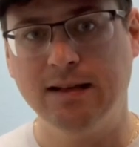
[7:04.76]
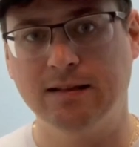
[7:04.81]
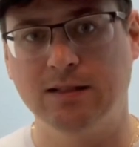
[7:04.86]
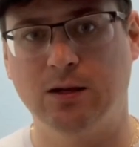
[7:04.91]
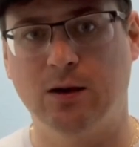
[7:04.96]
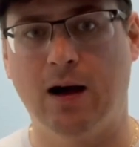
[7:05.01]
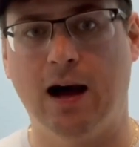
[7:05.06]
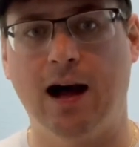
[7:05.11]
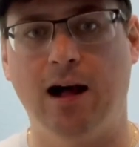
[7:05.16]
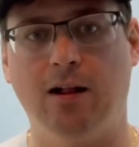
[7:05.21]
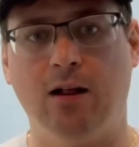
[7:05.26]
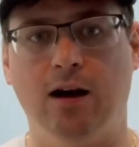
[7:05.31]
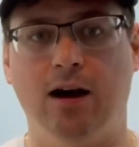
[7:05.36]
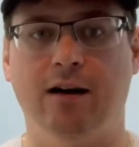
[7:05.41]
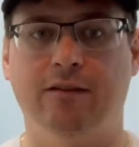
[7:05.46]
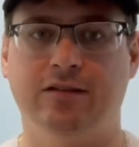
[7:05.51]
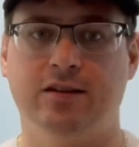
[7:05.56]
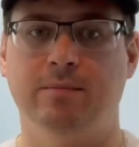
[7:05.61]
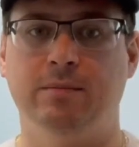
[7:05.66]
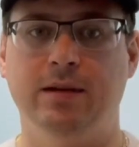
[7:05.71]
So I'll
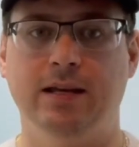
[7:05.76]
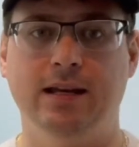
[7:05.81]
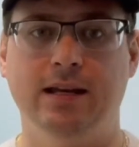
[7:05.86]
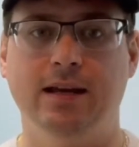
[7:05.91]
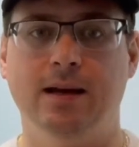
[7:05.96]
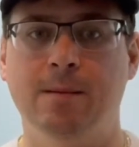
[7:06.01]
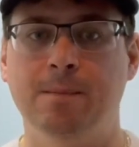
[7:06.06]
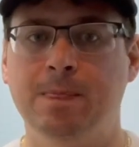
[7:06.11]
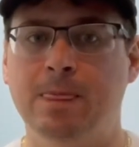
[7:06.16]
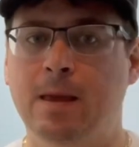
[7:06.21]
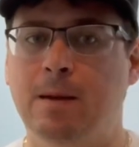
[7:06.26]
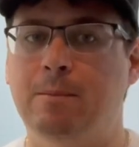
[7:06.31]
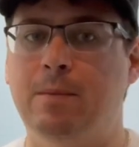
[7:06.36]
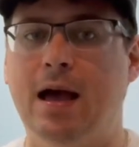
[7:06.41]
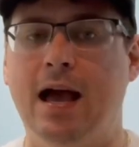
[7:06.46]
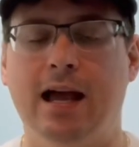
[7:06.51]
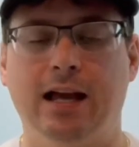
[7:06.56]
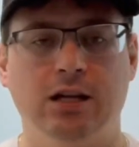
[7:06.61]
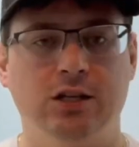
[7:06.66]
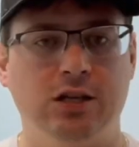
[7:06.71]
often be
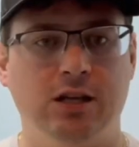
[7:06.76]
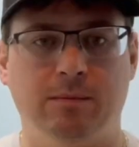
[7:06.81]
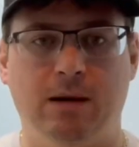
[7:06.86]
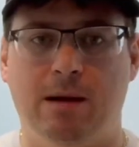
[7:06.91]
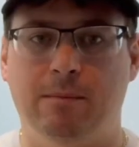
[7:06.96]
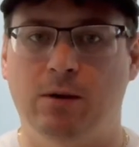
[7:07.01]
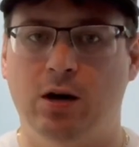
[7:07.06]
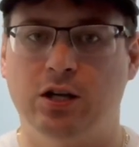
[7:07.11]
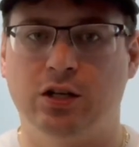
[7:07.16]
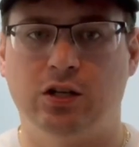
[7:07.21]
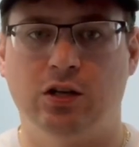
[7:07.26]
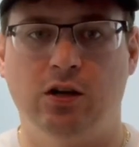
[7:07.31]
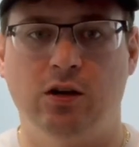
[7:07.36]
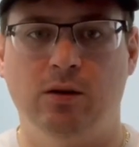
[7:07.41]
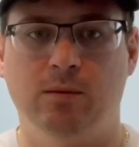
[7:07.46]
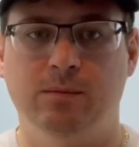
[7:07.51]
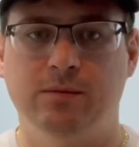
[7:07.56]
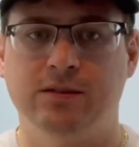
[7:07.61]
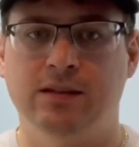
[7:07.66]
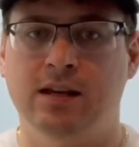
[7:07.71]
packaging my
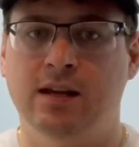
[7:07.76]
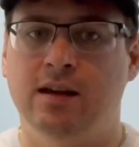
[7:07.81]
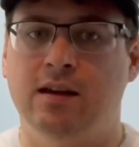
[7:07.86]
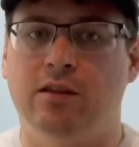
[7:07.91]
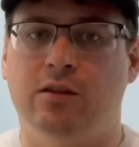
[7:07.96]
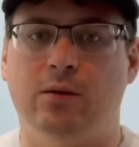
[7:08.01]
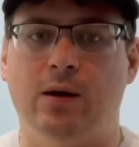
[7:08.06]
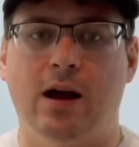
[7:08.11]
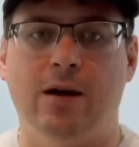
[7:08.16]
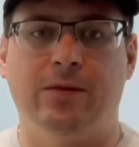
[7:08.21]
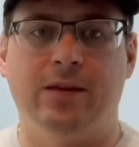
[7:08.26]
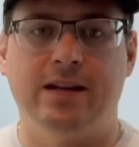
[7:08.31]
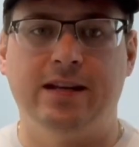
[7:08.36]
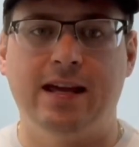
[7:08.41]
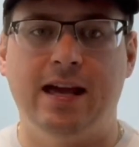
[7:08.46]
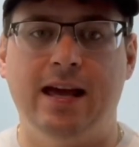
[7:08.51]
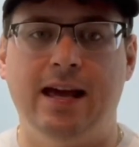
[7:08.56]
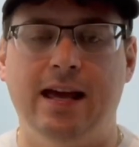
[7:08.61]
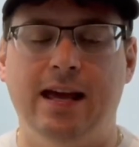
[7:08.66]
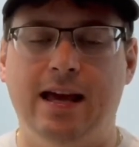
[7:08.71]
mushrooms throughout the
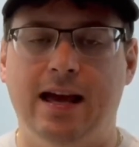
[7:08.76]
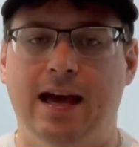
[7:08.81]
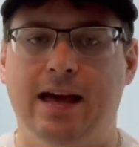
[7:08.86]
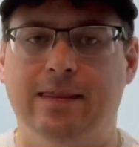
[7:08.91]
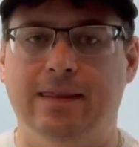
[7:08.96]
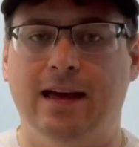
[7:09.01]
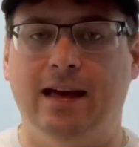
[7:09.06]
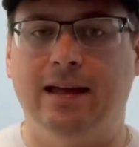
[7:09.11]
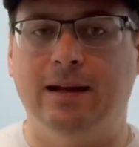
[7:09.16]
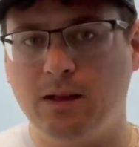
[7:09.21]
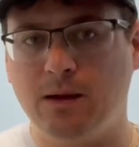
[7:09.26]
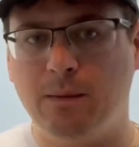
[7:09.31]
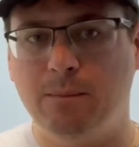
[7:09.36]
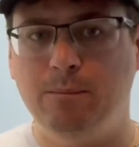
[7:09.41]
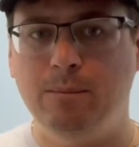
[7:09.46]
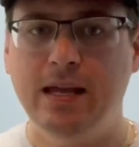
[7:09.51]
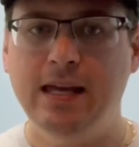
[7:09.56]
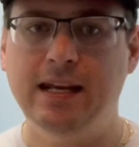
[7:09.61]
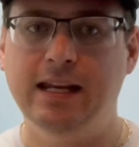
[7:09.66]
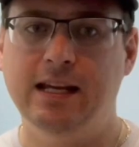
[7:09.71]
day and then
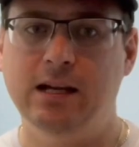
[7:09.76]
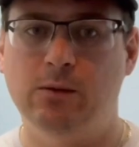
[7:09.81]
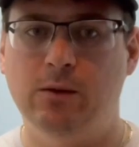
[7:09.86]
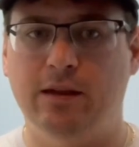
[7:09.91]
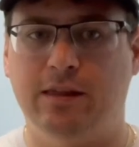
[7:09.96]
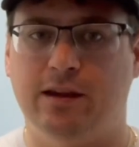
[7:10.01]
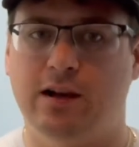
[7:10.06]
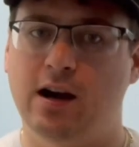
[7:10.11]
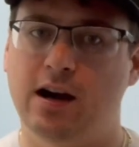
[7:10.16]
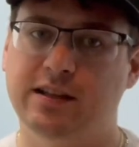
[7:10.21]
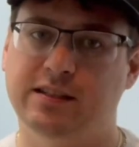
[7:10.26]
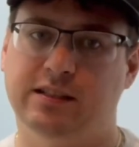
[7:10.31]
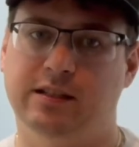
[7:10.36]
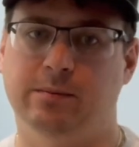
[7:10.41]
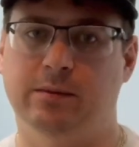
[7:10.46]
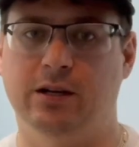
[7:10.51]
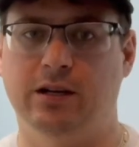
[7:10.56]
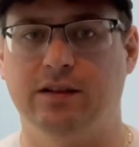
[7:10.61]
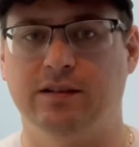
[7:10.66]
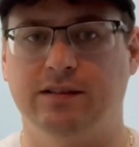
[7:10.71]
meeting with
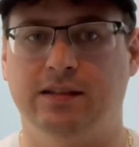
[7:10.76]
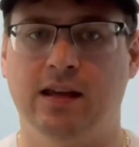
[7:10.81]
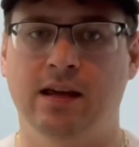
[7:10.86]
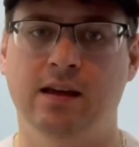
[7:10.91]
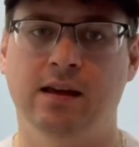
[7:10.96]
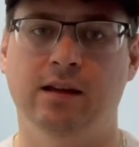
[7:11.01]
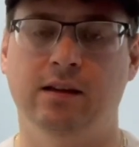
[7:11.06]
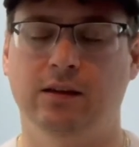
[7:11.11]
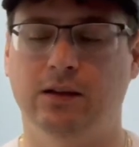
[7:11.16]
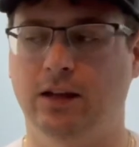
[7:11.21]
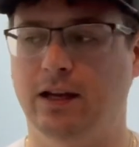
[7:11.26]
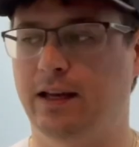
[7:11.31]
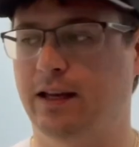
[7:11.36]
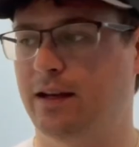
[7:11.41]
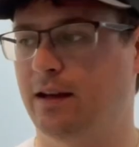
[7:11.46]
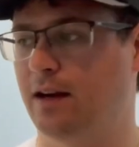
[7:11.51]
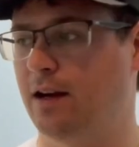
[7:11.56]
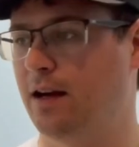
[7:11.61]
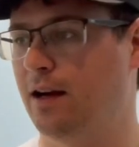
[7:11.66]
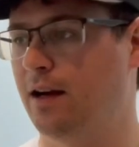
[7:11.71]
customers like
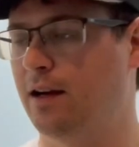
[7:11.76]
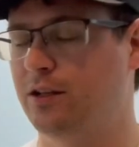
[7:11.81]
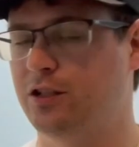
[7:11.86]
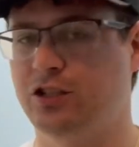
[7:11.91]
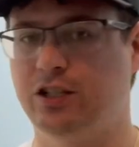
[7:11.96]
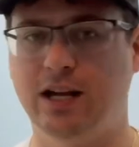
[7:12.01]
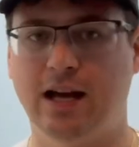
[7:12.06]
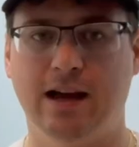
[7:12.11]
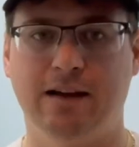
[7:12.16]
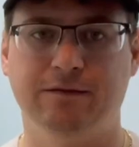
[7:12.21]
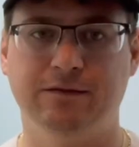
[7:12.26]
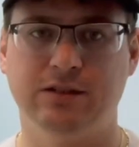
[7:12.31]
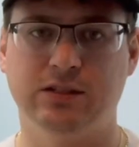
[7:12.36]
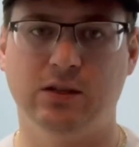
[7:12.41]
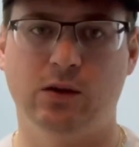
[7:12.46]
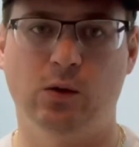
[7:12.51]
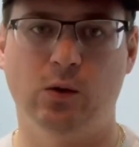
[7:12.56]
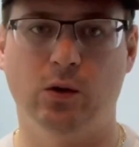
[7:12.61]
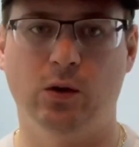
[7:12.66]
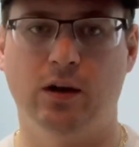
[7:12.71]
uh, chefs
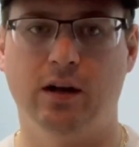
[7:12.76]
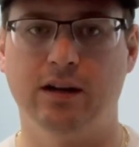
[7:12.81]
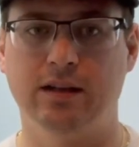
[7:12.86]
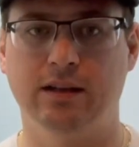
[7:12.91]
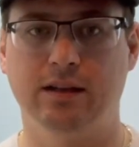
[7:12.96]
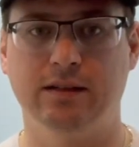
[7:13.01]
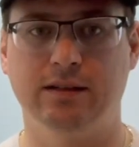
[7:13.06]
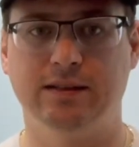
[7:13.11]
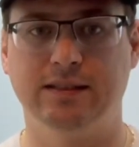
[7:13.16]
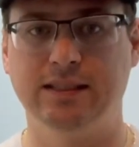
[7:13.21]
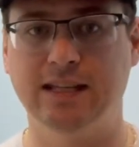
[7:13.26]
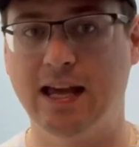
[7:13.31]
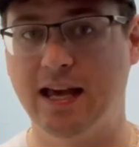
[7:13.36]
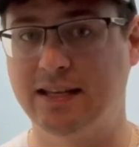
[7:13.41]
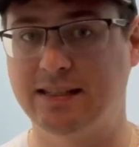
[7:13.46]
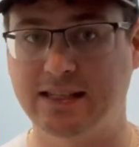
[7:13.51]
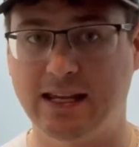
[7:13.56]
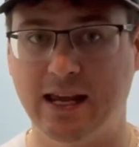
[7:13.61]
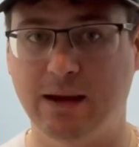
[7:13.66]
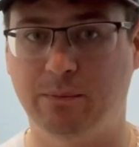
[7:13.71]
or
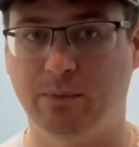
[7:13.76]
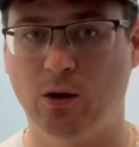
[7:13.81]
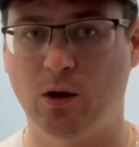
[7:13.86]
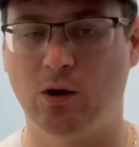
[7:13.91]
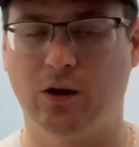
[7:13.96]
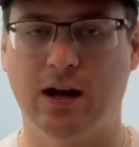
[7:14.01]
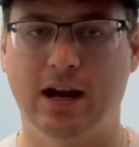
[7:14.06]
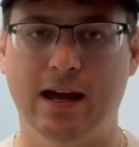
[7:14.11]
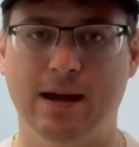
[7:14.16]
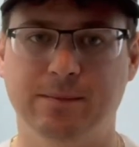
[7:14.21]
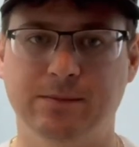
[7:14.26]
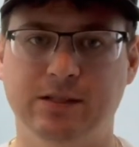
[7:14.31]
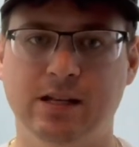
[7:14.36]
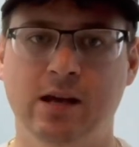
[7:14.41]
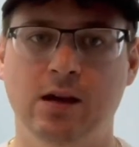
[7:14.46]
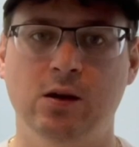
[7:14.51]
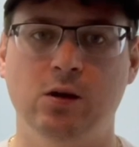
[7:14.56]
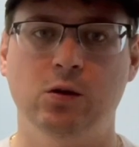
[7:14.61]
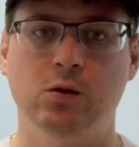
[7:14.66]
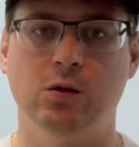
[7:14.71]
CSA programs
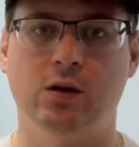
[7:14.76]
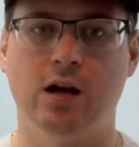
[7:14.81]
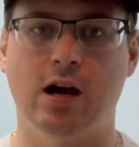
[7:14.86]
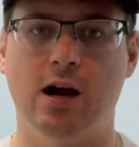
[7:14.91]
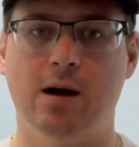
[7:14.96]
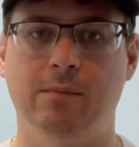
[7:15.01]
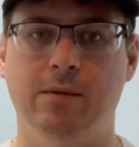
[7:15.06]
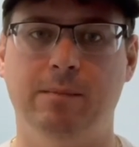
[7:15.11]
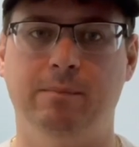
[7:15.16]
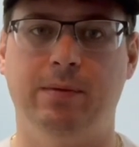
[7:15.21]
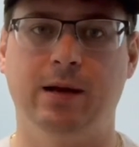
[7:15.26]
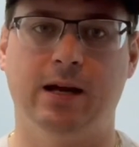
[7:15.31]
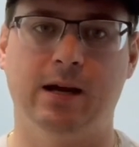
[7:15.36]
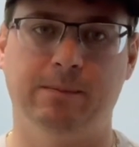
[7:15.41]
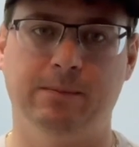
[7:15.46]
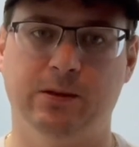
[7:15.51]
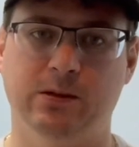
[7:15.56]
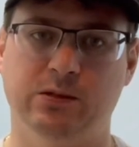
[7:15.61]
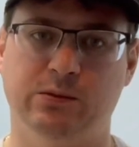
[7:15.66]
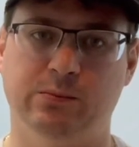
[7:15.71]
who come and pick
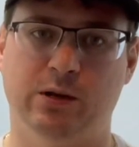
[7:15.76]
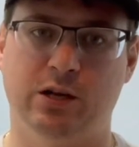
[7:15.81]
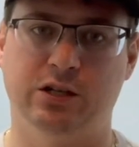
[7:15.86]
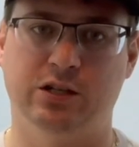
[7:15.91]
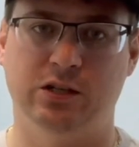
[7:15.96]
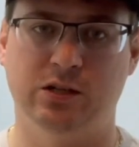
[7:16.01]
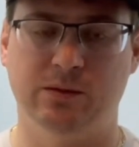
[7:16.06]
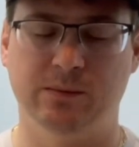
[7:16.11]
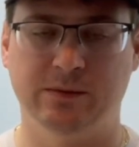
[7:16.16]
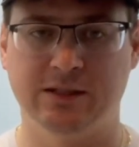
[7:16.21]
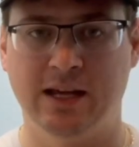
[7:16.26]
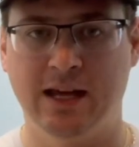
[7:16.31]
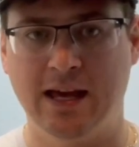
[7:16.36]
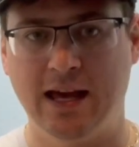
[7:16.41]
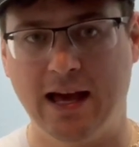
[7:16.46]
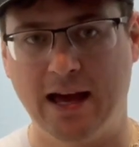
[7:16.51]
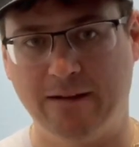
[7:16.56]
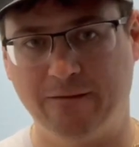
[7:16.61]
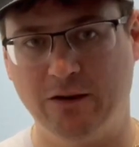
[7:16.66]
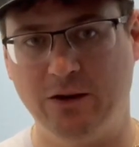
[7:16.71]
up those mushrooms
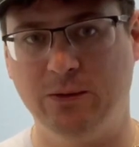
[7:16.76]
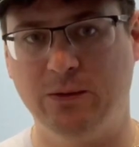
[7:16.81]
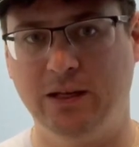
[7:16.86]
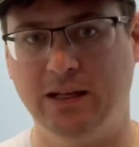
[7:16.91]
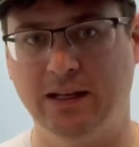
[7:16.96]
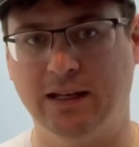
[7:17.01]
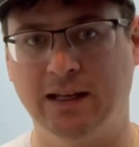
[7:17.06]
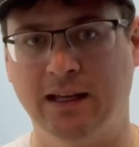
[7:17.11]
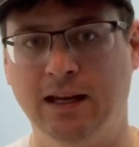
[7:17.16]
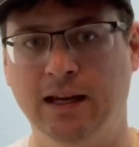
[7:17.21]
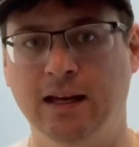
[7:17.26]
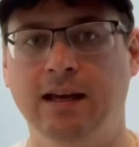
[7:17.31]
every week.